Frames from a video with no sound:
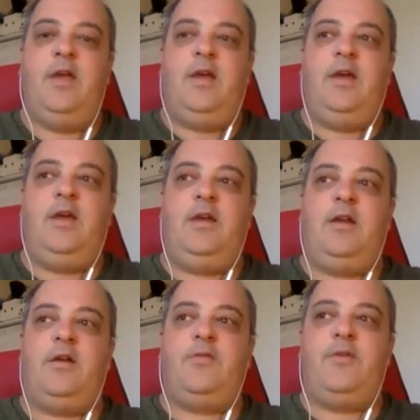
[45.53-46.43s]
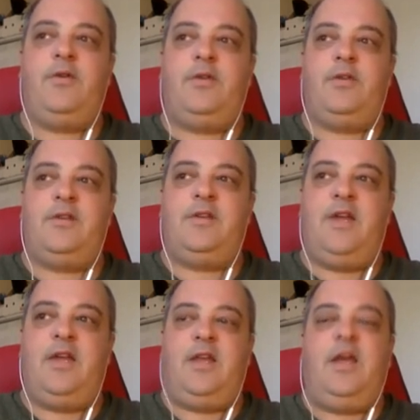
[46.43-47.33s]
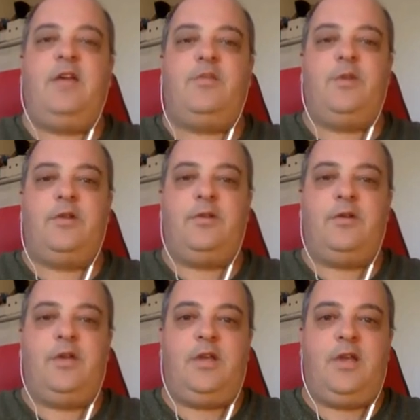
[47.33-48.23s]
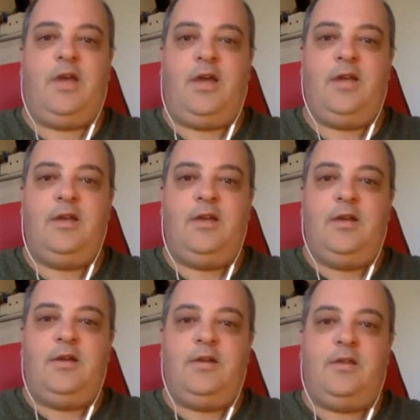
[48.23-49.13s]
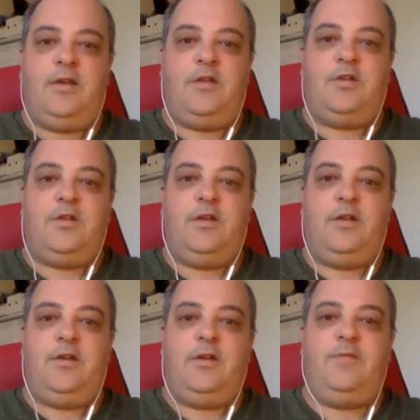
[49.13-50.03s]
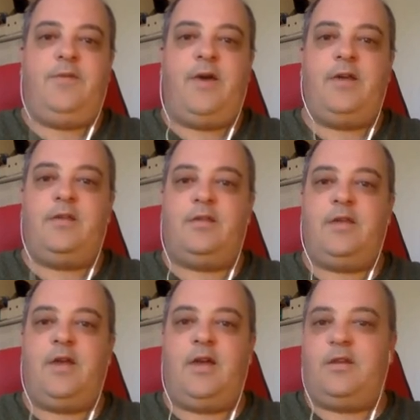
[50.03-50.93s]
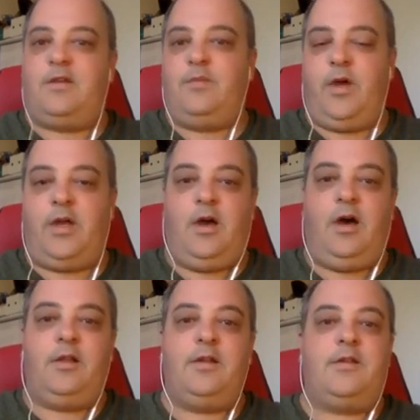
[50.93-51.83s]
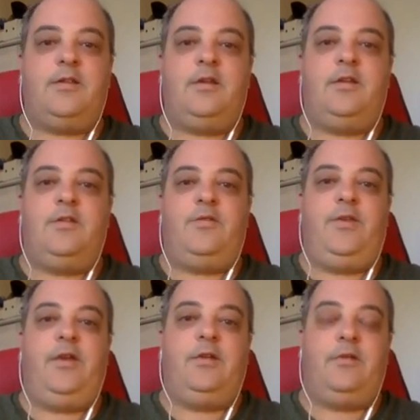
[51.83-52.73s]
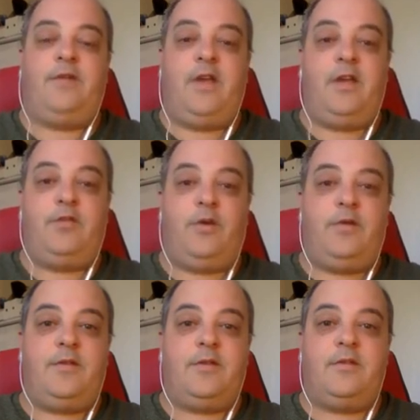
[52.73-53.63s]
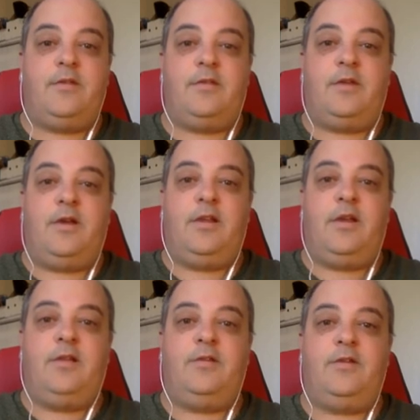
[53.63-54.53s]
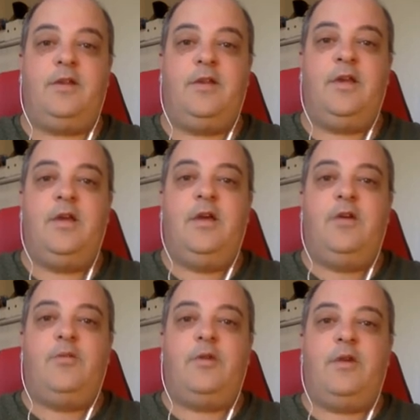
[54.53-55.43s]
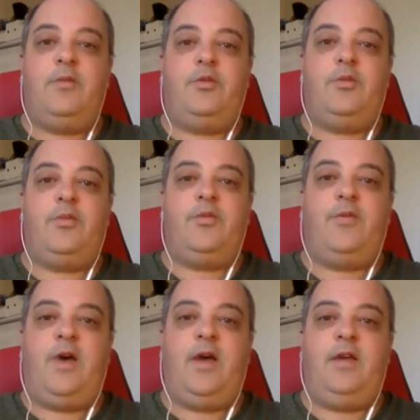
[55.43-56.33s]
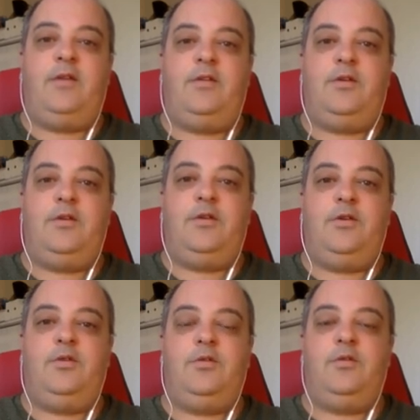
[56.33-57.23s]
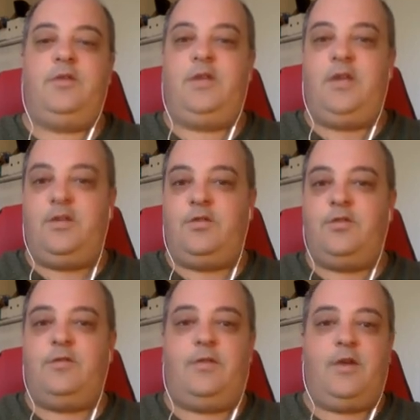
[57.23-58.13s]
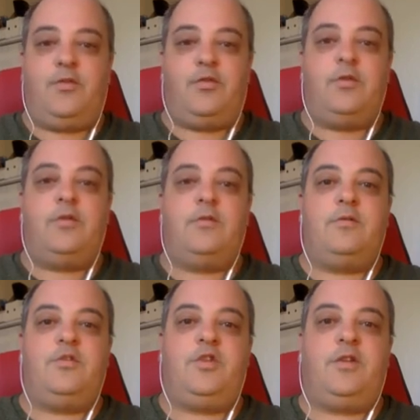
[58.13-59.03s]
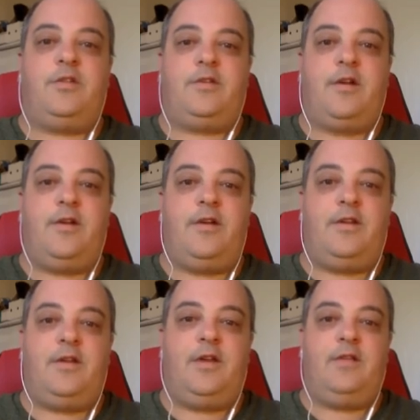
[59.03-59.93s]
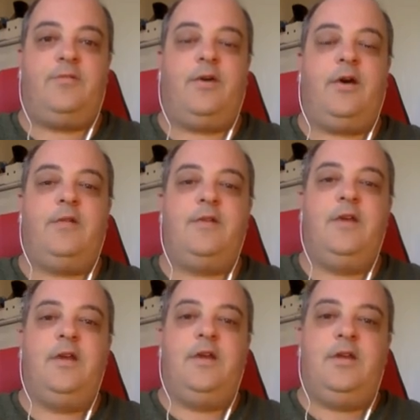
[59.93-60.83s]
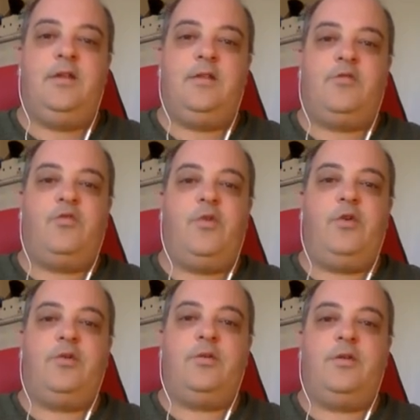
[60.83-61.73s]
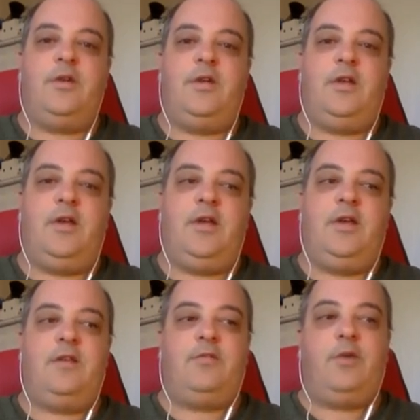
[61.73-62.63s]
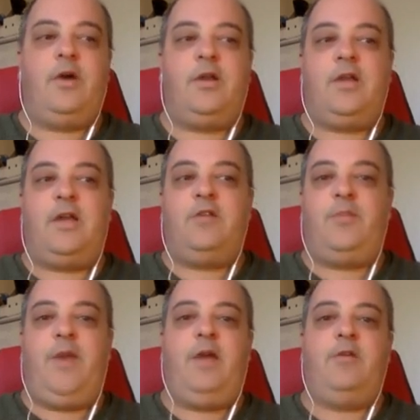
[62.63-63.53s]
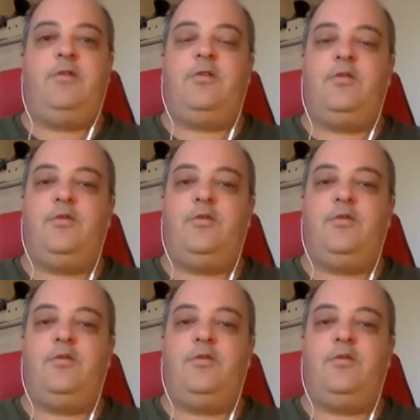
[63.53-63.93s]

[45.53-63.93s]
and our focus to date has been looking at essentially advice that my colleagues in the field of K-12 distance and online learning were able to provide to teachers that were just starting to get involved in this remote learning, as well as parents who